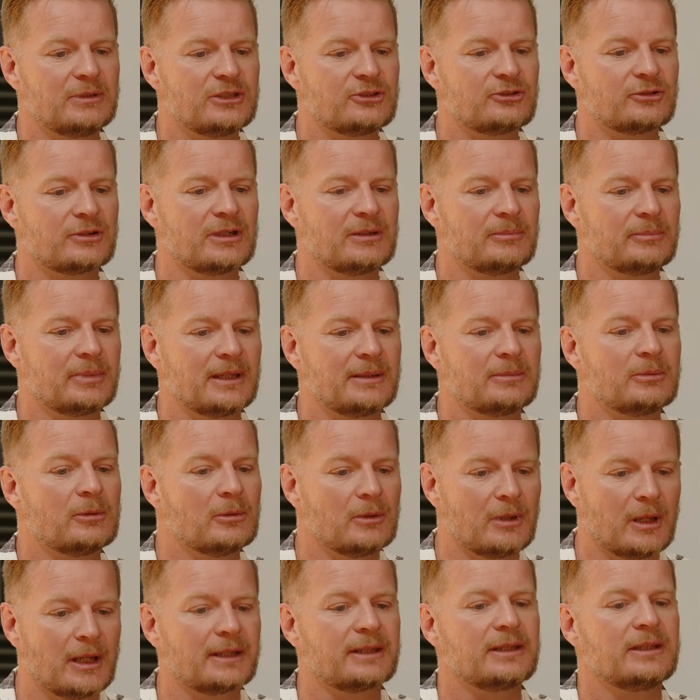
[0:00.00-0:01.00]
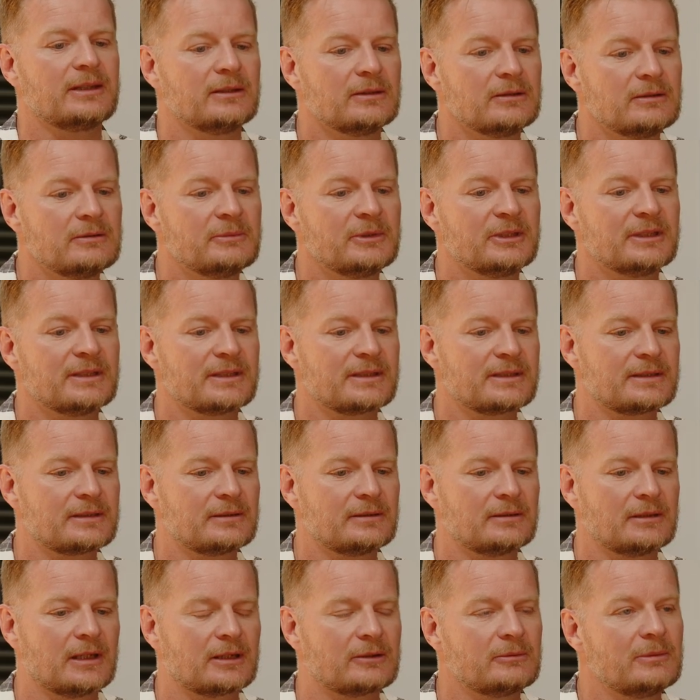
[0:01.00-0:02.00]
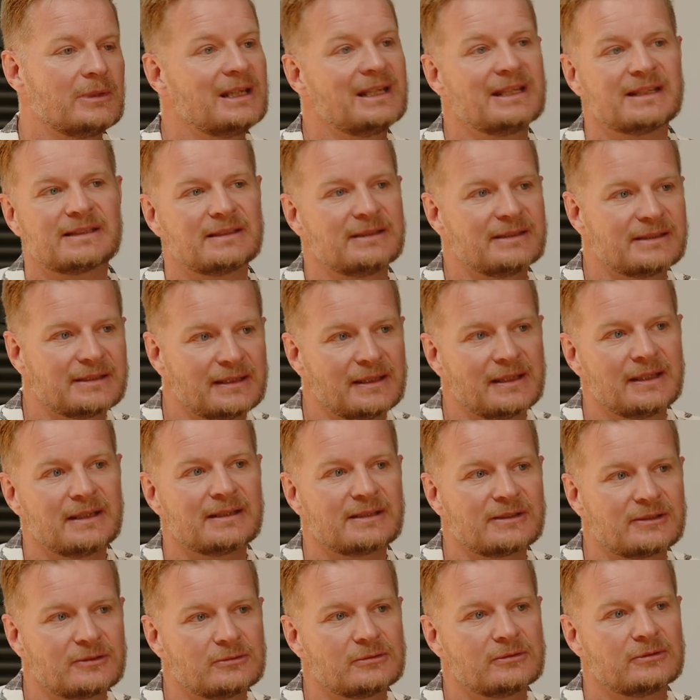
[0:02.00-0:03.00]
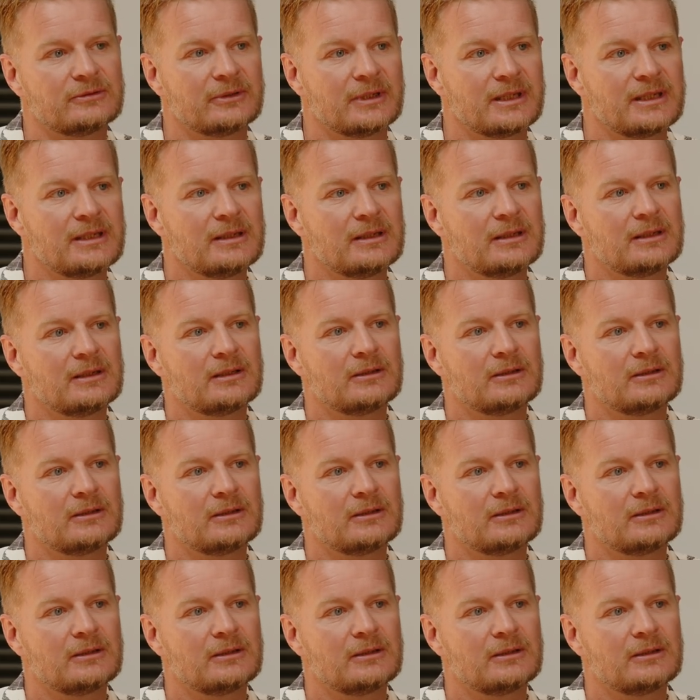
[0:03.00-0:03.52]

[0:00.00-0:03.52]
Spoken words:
we treat people like humans, like we listen to their story.